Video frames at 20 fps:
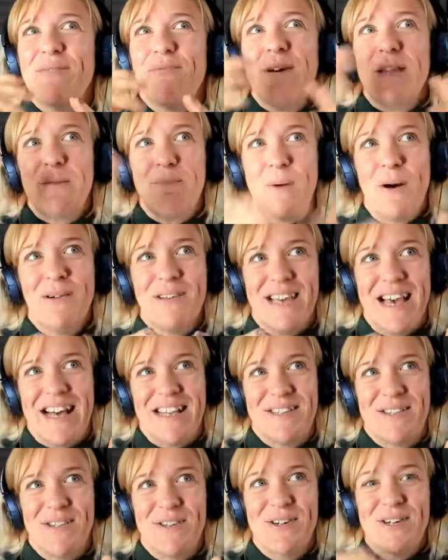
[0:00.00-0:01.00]
With a
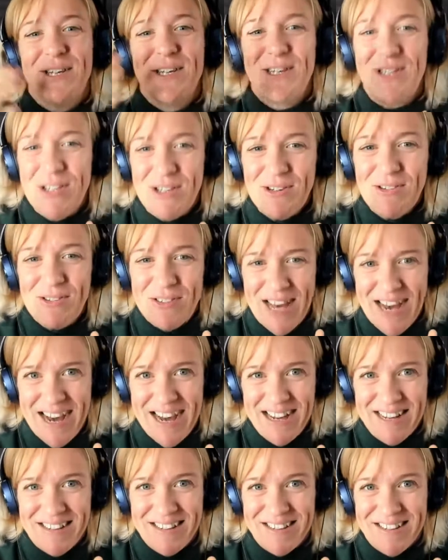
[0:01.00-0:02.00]
podcast, you can do
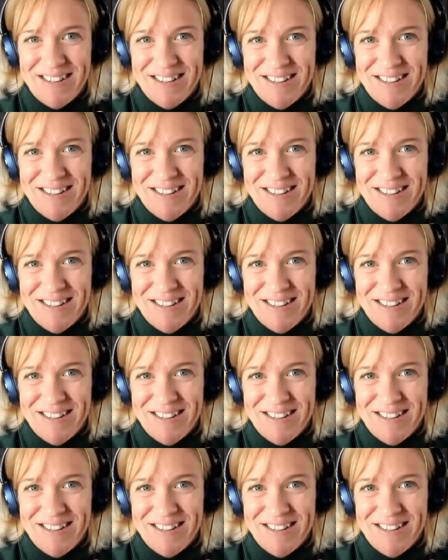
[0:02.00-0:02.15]
that